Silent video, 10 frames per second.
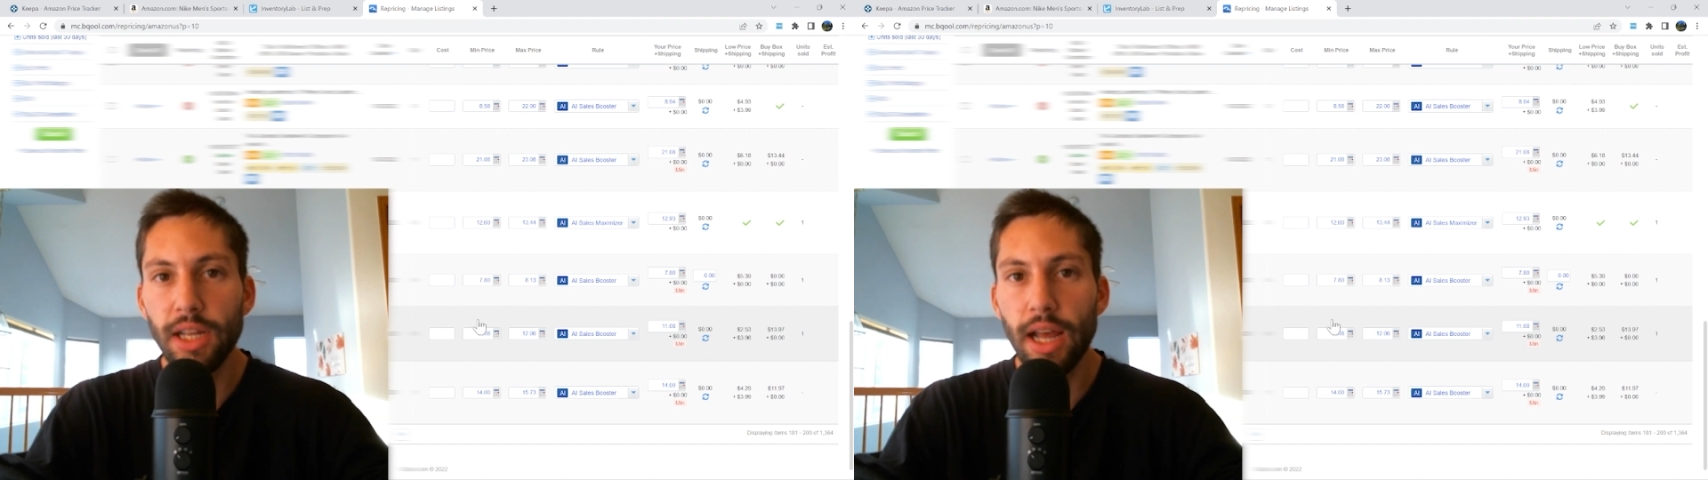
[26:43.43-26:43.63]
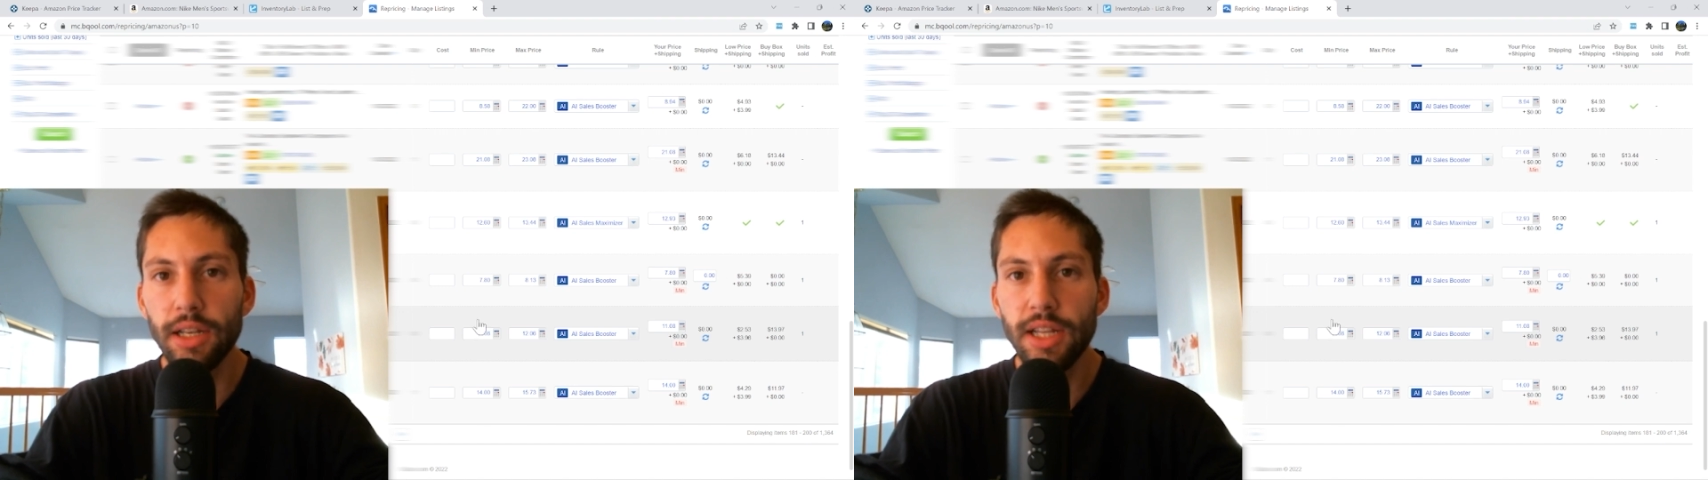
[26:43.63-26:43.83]

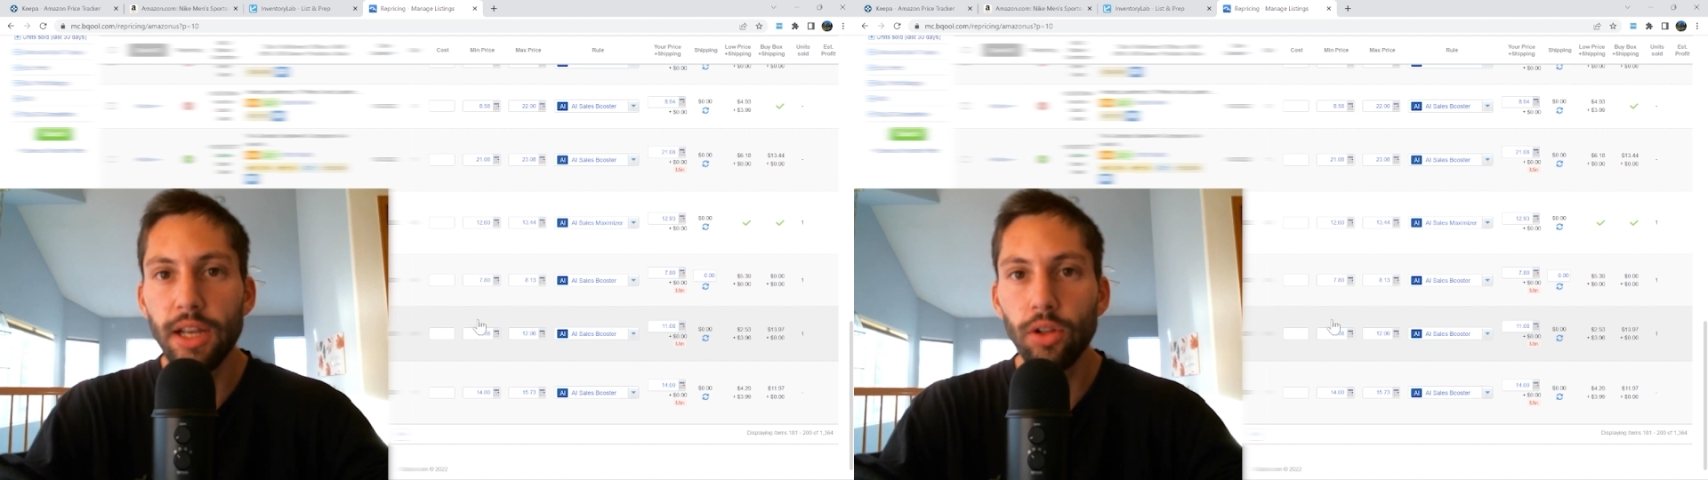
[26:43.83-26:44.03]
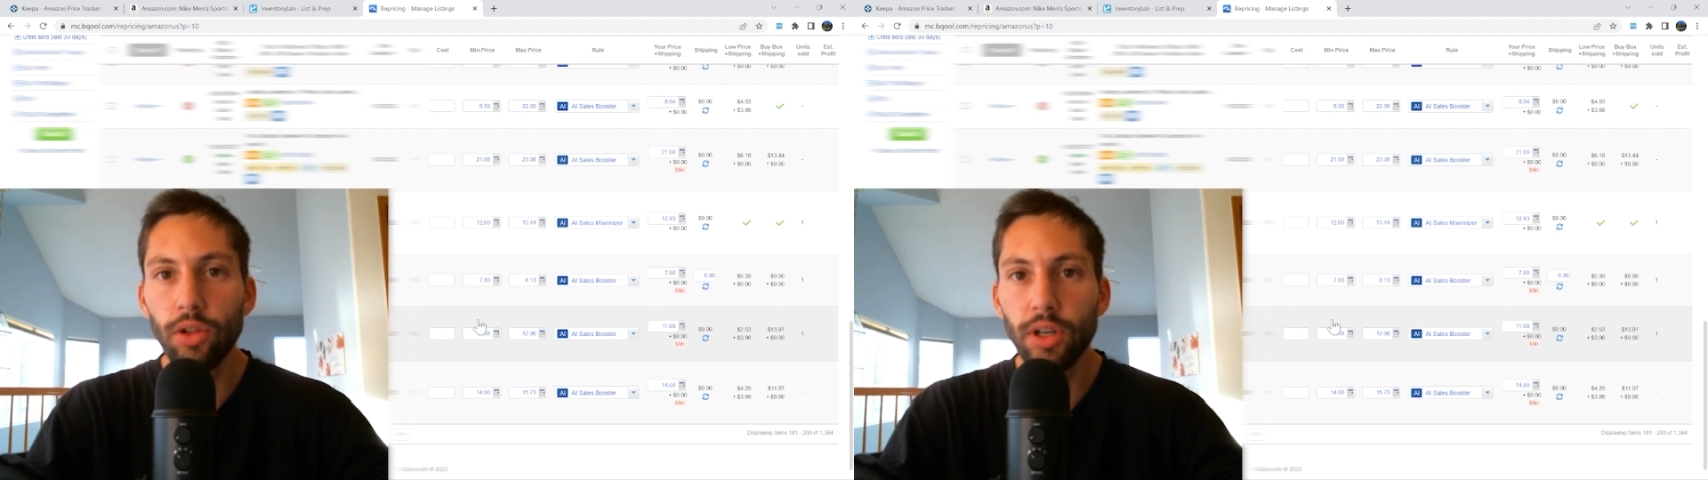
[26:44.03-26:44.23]
and take
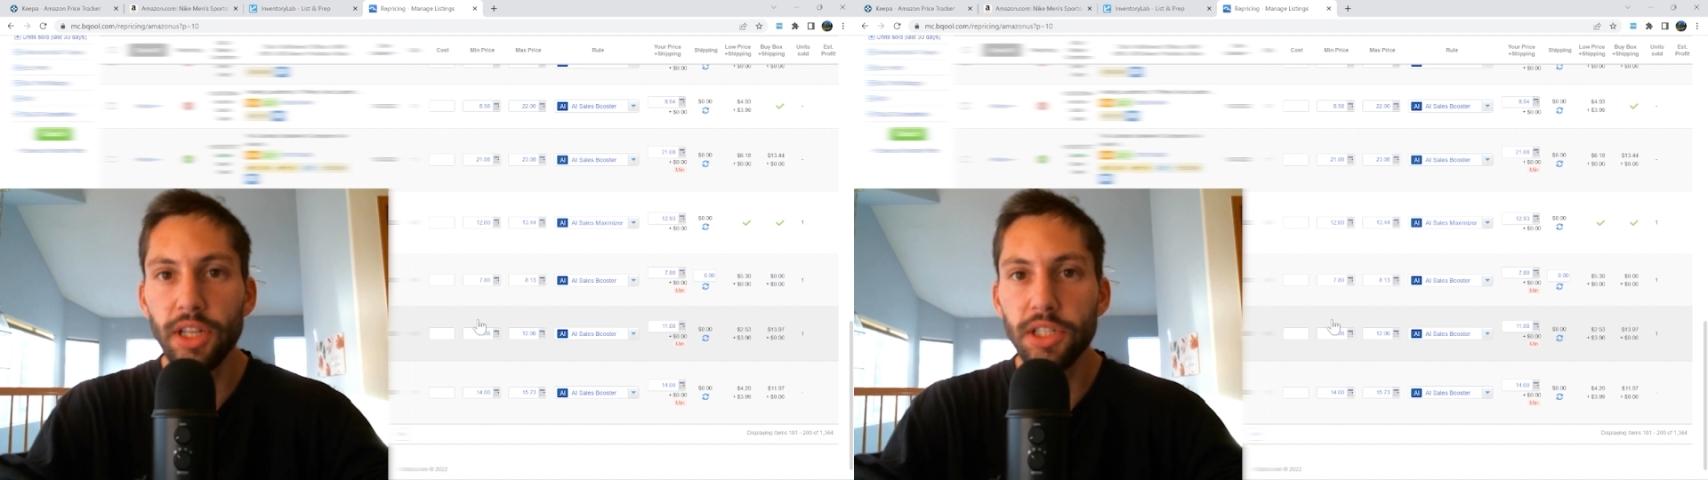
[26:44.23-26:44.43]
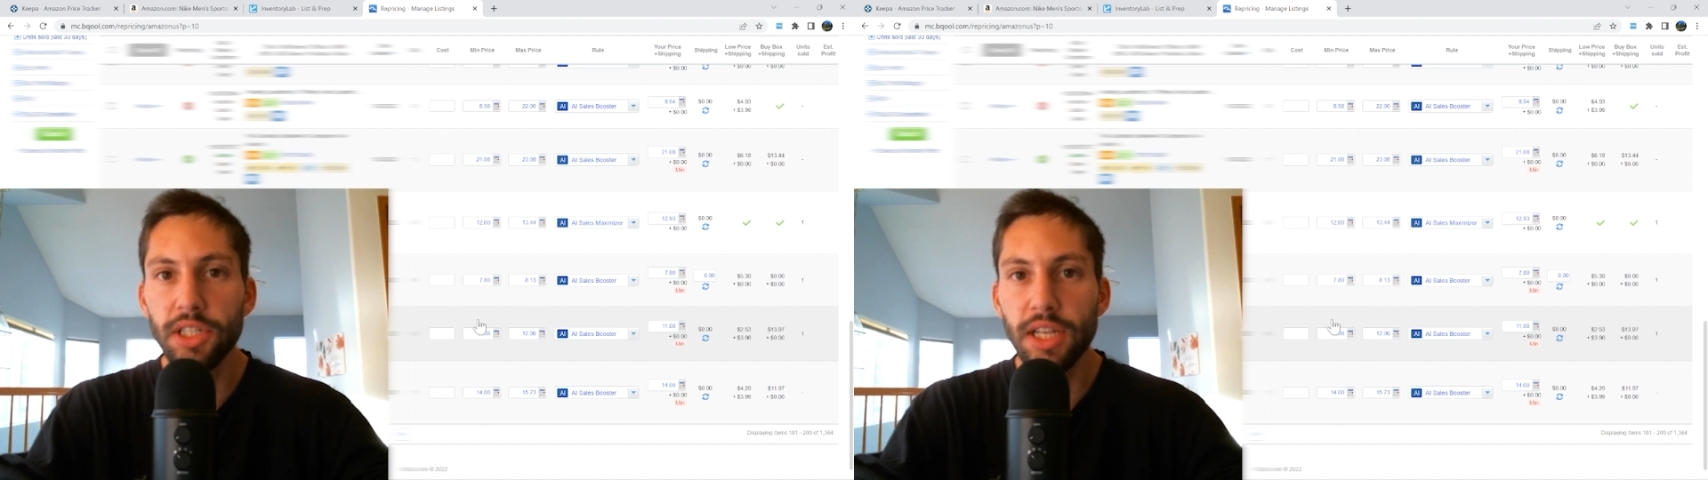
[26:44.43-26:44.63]
a look
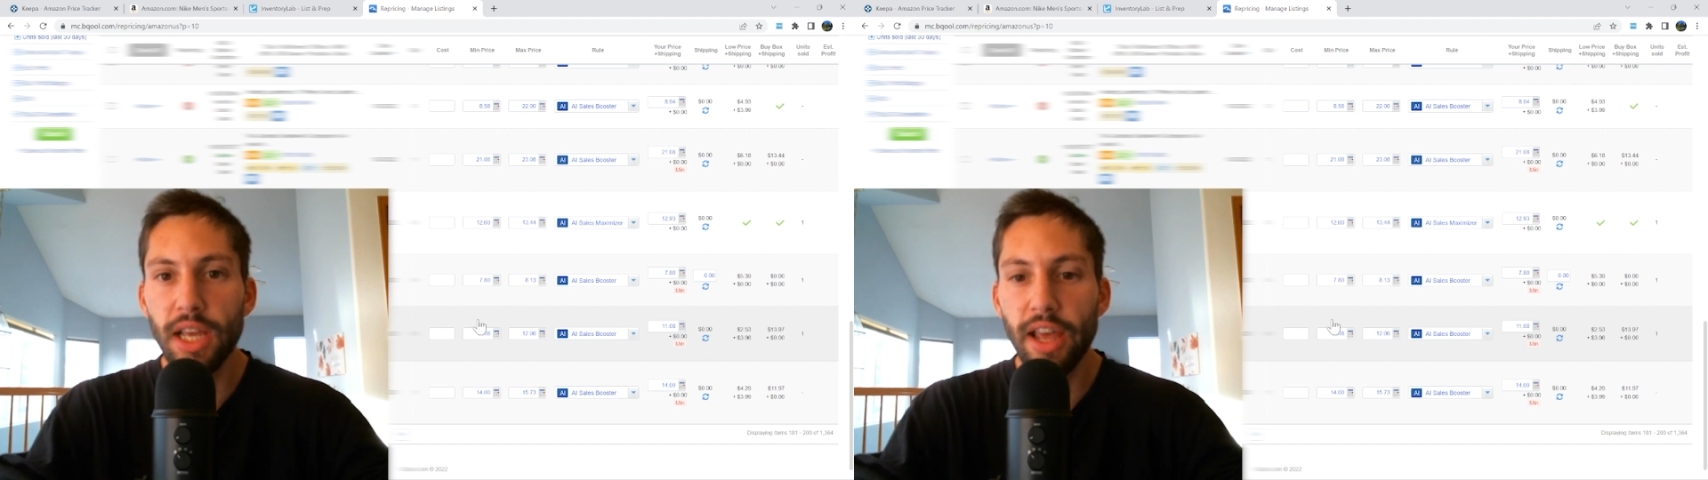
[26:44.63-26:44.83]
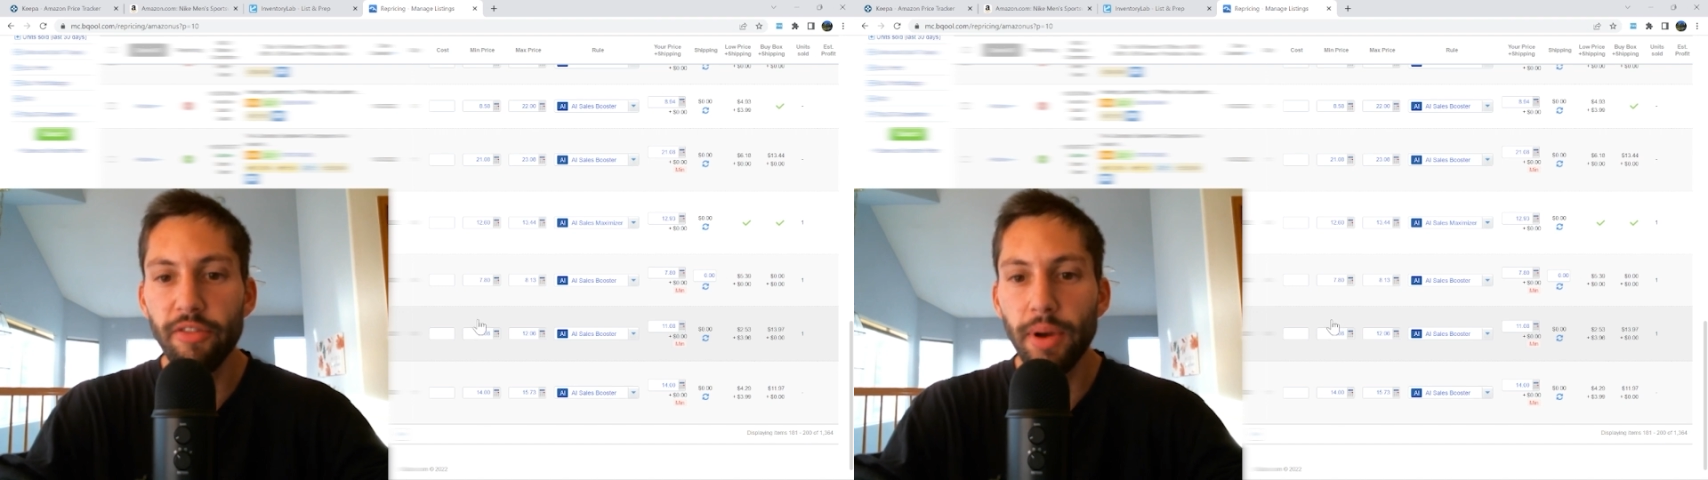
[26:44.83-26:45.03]
and see
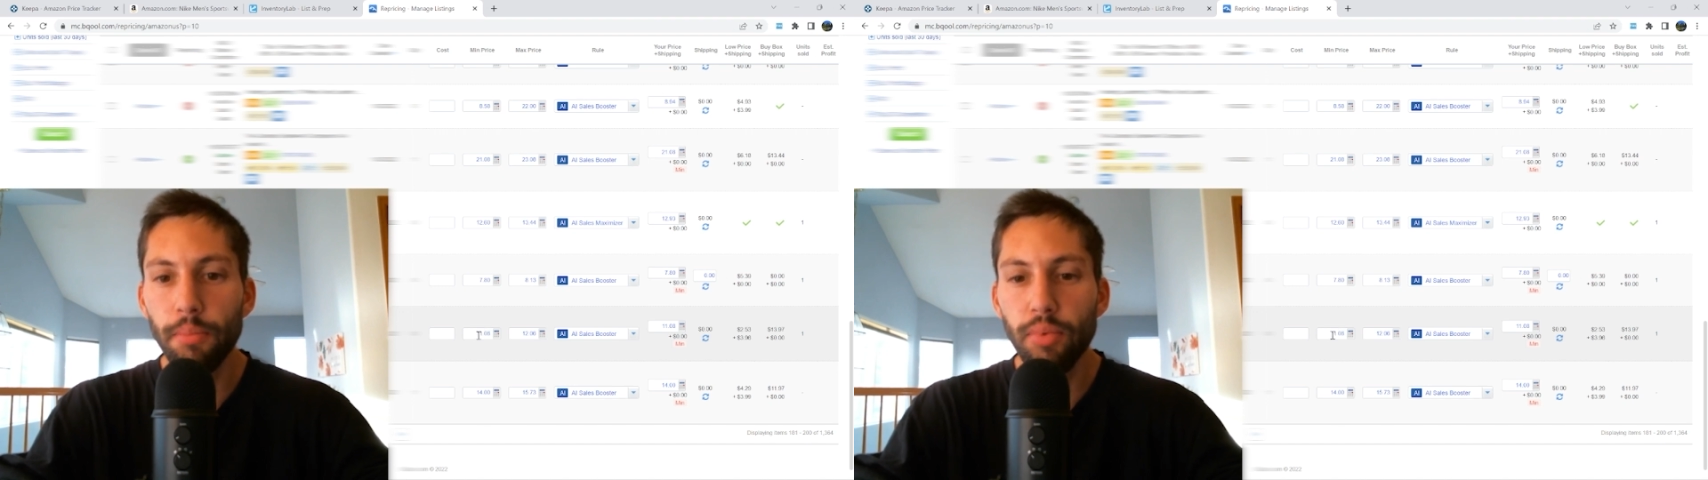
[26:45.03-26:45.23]
if my